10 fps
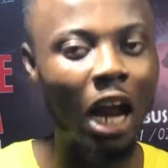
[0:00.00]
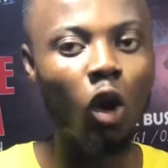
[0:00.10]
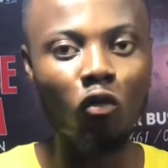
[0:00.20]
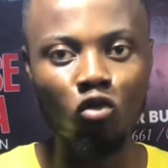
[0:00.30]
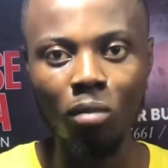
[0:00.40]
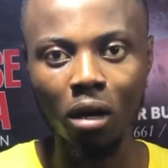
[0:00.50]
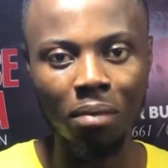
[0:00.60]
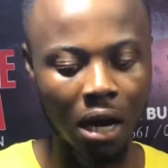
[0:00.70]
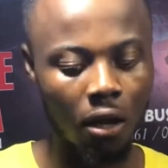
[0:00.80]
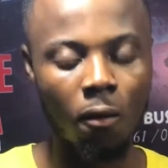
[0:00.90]
I love women,
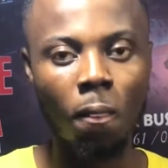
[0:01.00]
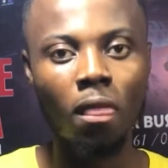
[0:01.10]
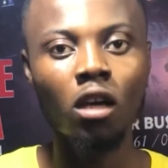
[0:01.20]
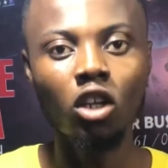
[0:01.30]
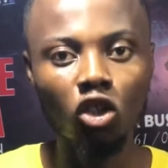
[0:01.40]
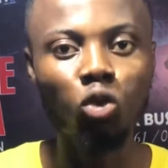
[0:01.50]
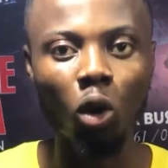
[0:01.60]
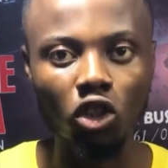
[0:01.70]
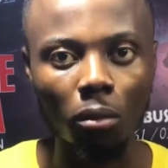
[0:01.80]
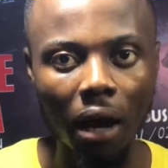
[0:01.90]
but you need to
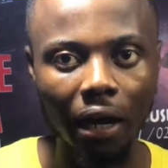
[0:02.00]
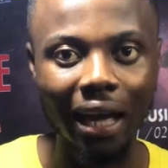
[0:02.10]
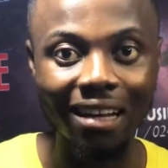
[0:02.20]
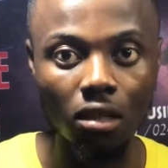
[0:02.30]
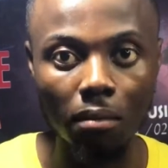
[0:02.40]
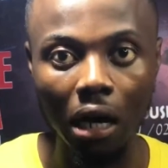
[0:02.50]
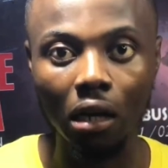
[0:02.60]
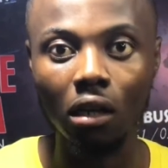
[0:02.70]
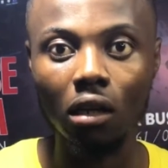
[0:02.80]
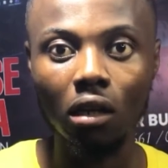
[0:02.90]
watch your back as a man.